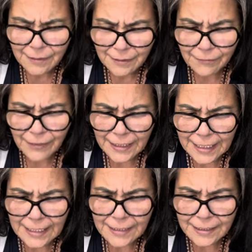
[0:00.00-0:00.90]

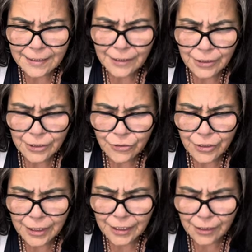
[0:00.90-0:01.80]
Finances are going to
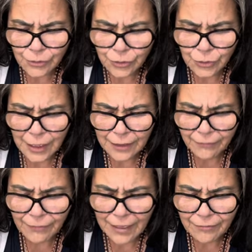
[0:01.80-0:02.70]
straighten out. You got the
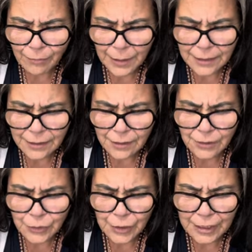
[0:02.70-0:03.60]
Five of
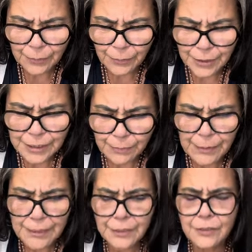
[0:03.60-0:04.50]
Pentacles, you got the Prince of
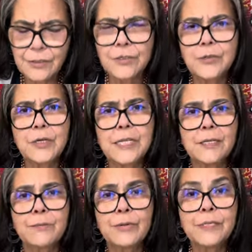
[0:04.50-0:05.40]
Pentacles, and you got
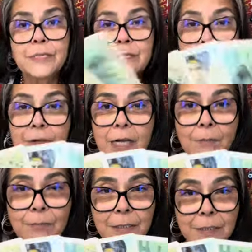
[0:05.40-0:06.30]
the Princess of
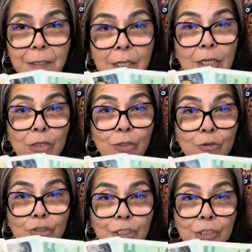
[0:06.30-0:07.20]
Cups.
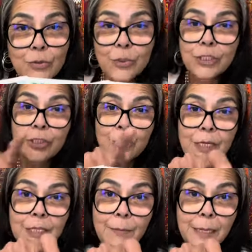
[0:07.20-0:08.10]
Use your intuition. You
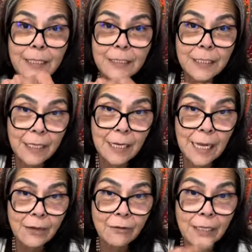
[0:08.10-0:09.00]
got the mindset of
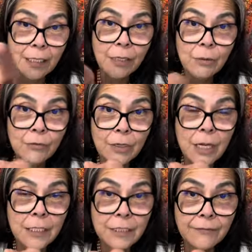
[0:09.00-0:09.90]
lack right now in
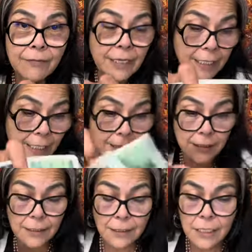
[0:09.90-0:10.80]
regards to
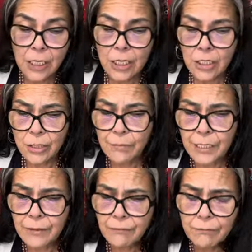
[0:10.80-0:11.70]
finances.
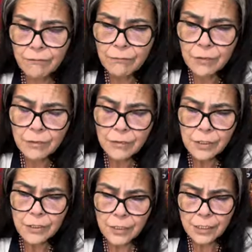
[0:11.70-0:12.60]
You
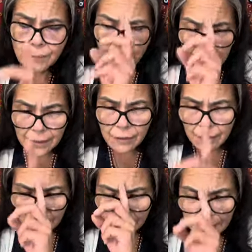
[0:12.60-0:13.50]
need to pay
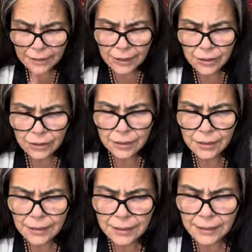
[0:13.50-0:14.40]
attention to
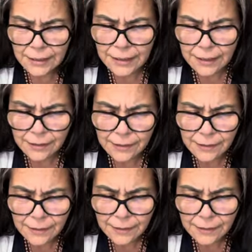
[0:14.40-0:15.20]
the details.